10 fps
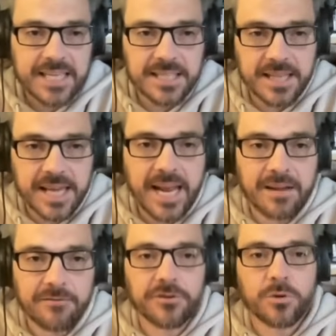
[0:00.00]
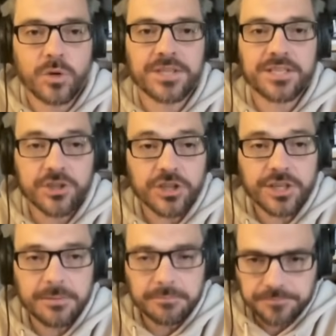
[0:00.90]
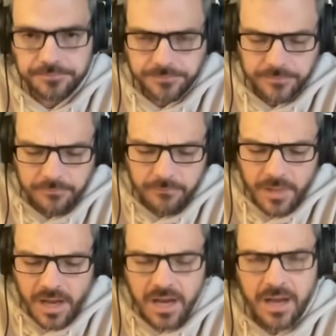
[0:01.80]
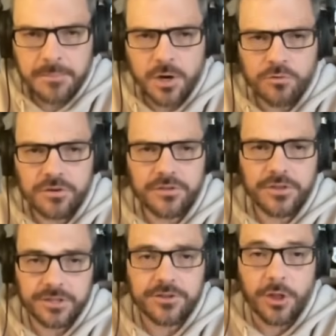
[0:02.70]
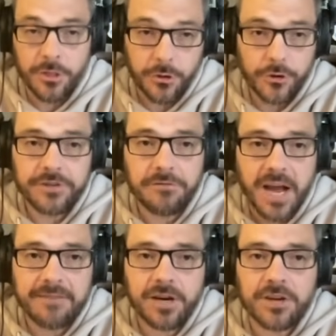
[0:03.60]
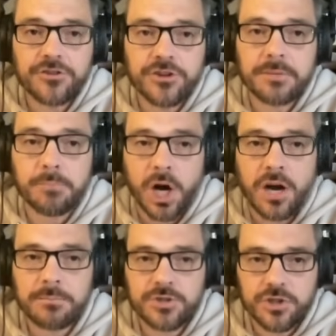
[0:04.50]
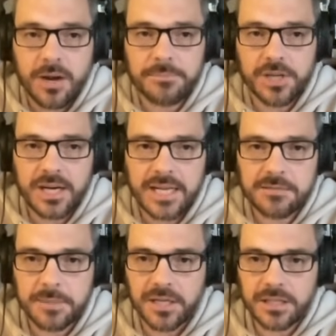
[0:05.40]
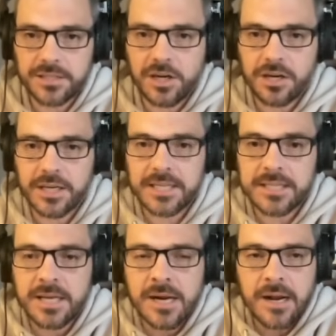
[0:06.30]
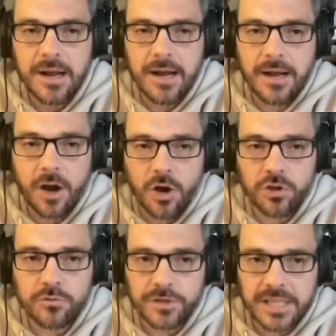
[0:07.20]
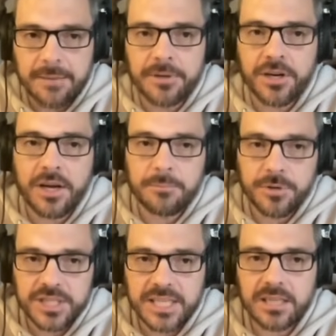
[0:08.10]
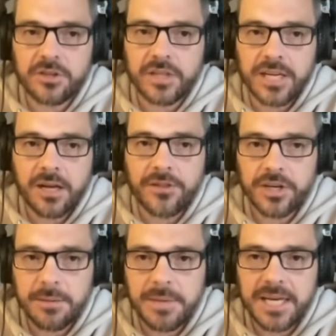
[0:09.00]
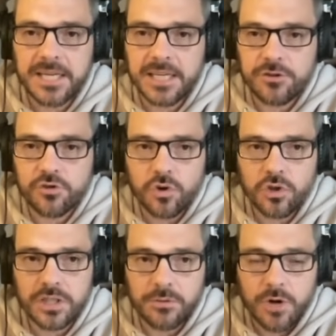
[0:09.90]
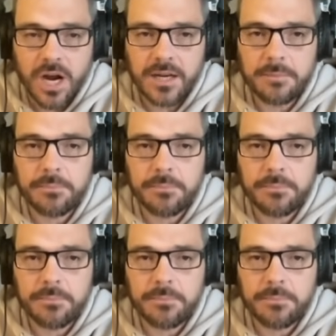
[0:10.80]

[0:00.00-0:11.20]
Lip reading: that they have withstood over this, the 3,500 bombs dropped on Hizballah targets all over Lebanon, particularly on their command and control and rocket